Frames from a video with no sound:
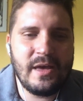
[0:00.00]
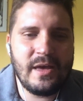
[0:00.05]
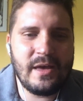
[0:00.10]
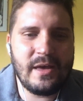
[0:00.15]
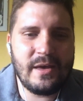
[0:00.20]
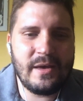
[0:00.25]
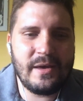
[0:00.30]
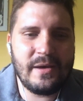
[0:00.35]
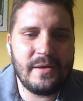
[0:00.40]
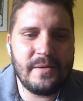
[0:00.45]

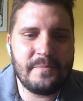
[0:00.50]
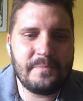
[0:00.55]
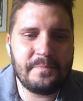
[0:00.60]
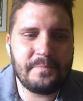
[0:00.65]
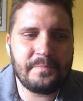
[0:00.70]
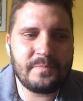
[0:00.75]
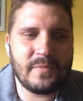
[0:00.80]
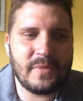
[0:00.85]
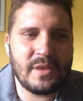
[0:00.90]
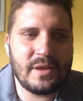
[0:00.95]

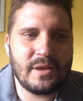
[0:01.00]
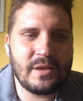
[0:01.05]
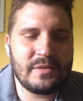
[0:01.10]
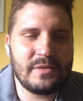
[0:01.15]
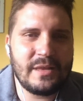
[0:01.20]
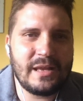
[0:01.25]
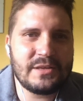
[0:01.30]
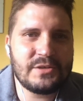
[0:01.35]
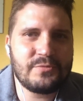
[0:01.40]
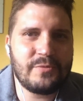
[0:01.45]

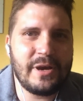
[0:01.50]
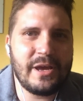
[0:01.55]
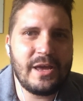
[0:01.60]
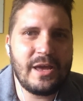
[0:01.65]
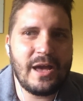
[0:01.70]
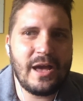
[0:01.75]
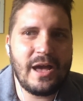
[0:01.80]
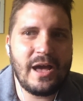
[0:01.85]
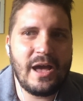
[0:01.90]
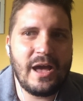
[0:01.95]
That's why
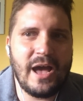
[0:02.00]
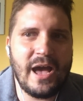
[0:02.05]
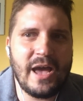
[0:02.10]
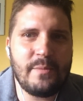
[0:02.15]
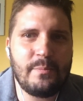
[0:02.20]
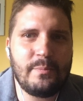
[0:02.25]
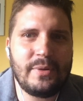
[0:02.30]
I